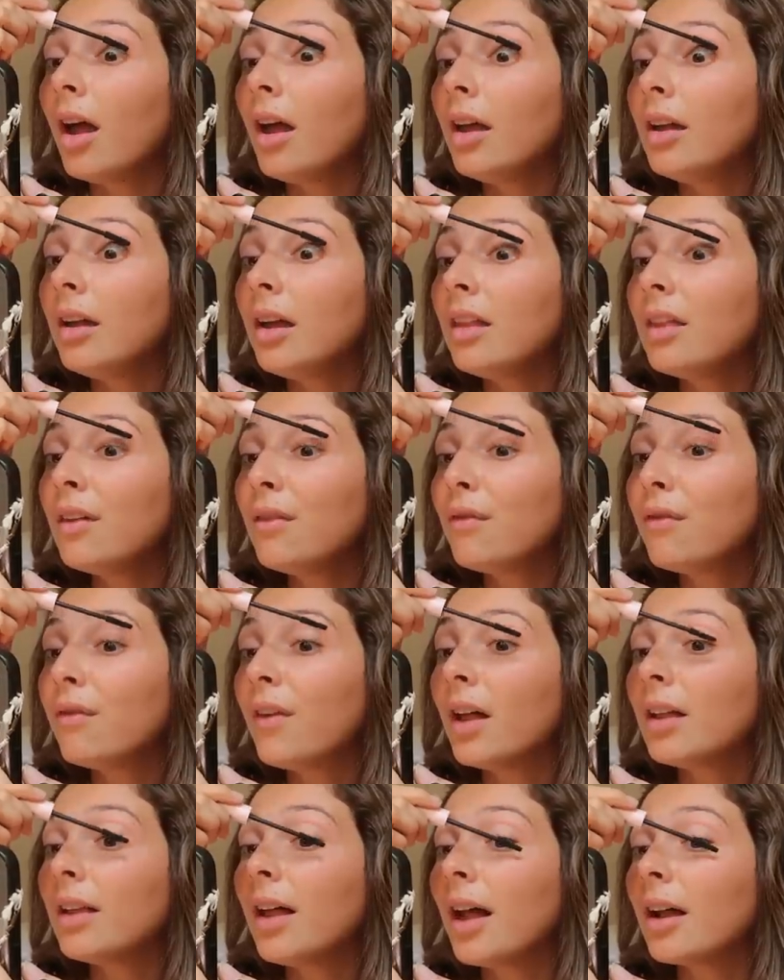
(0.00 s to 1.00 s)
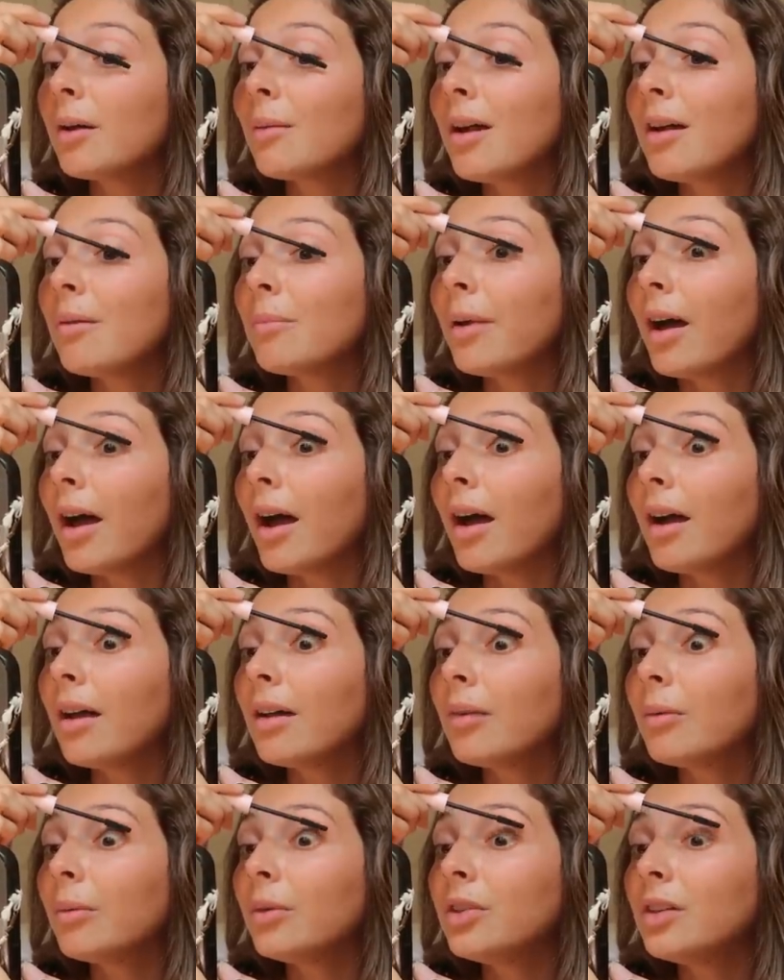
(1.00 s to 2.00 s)
it either fell out of my
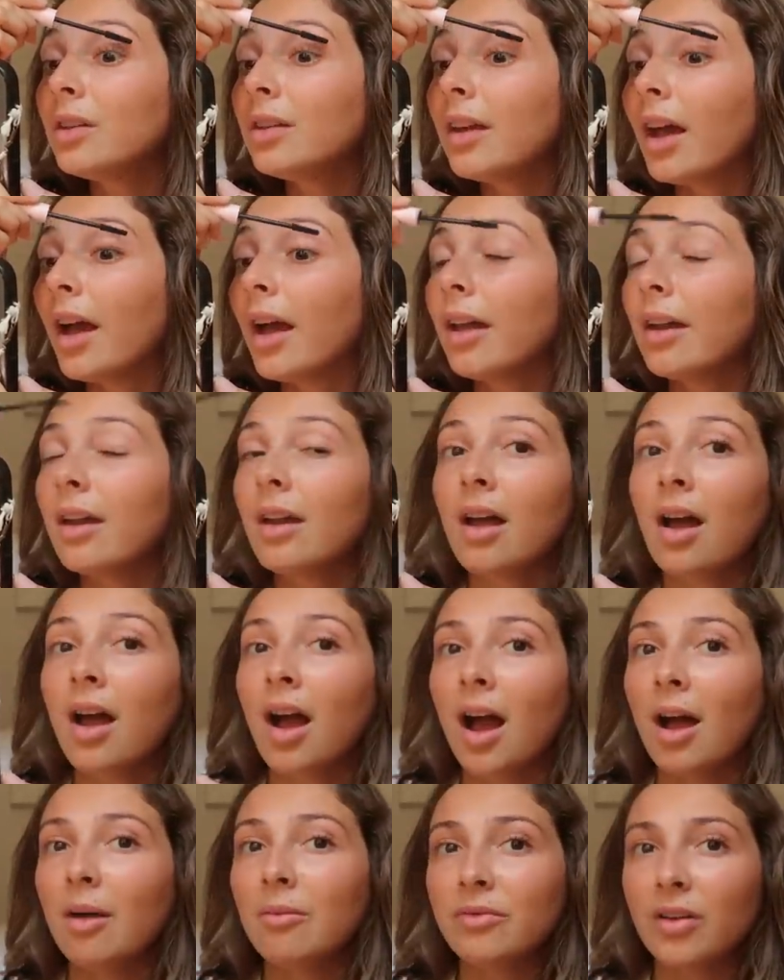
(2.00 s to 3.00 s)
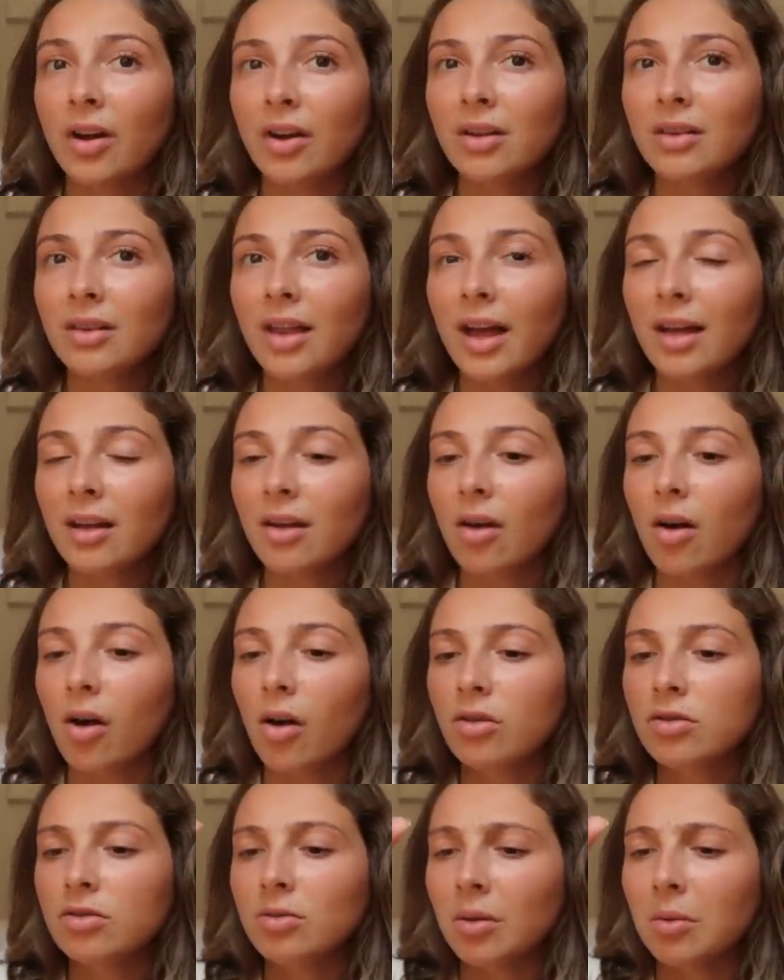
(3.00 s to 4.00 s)
bag, which again, I'm very like
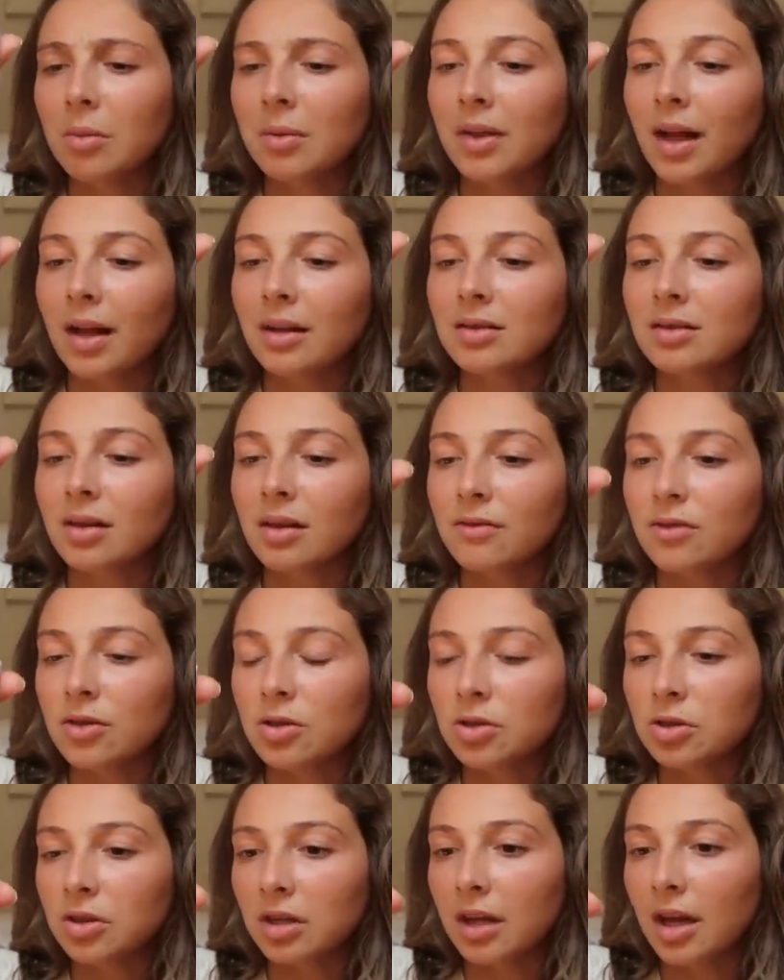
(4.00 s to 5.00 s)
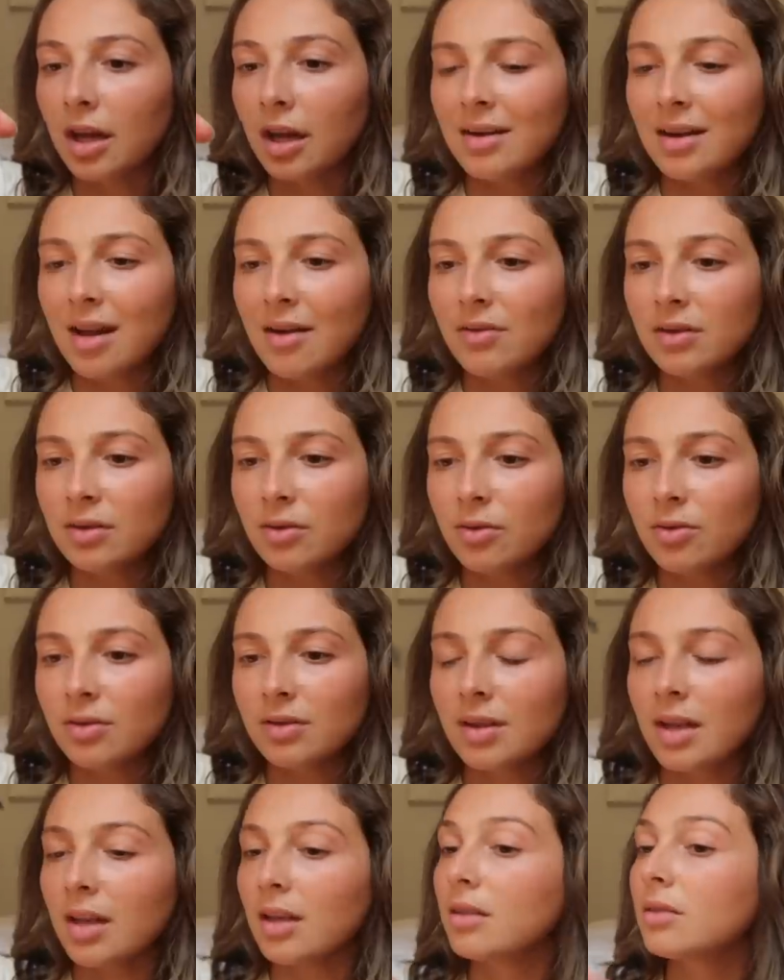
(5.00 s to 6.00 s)
onto it with that stuff usually, and I never
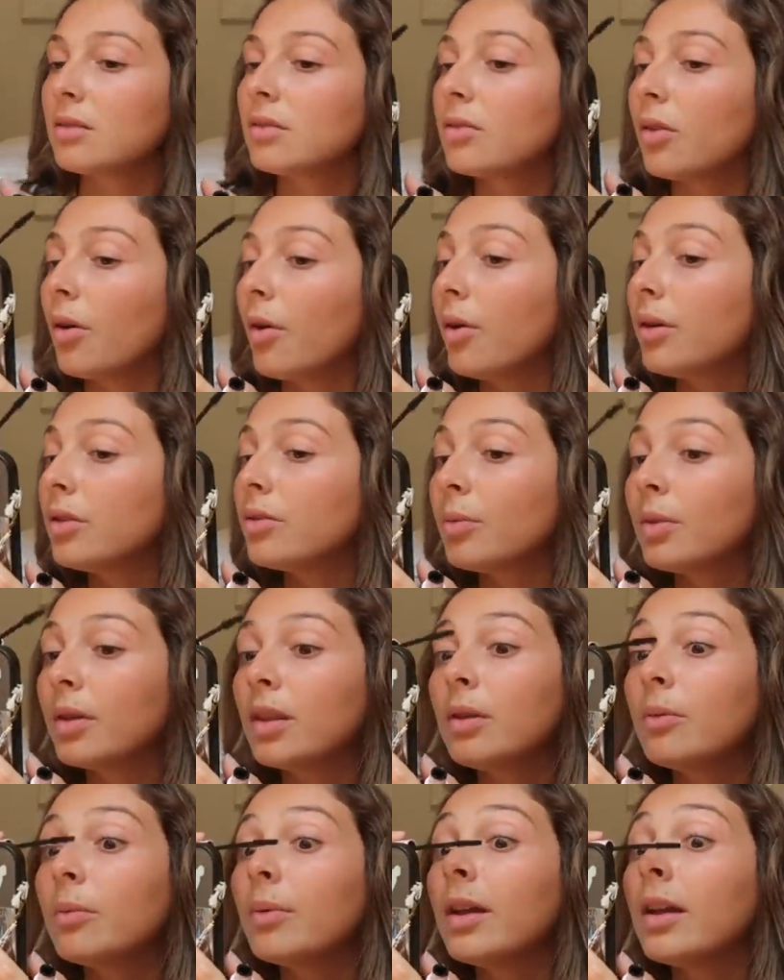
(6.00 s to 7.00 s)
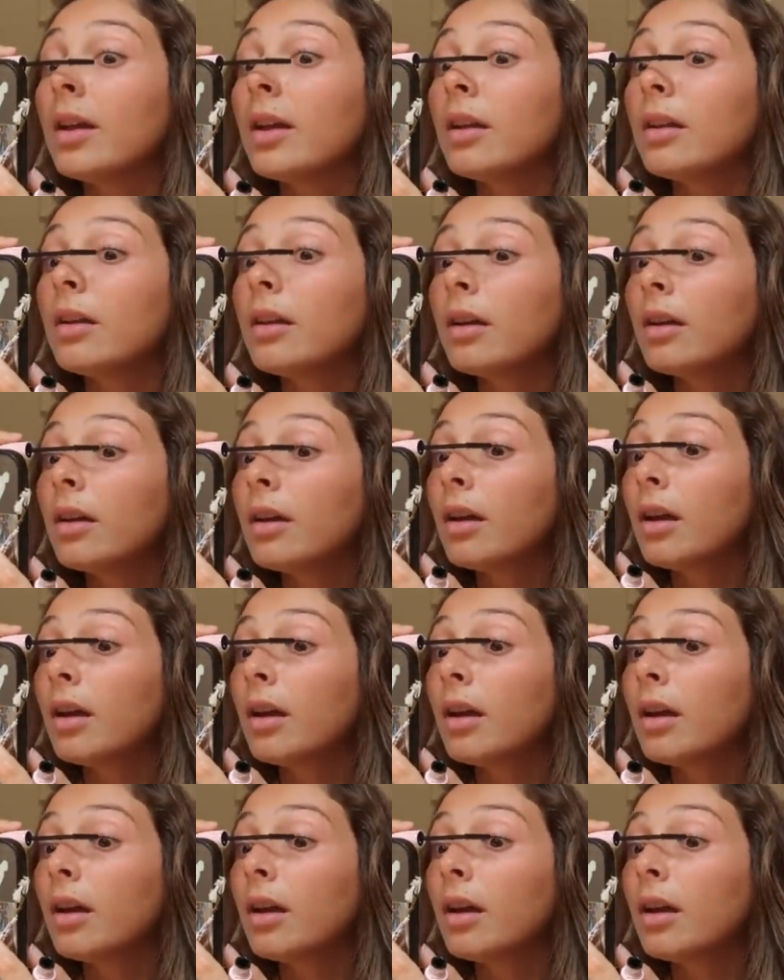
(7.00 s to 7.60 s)
lose things, so it's really weird.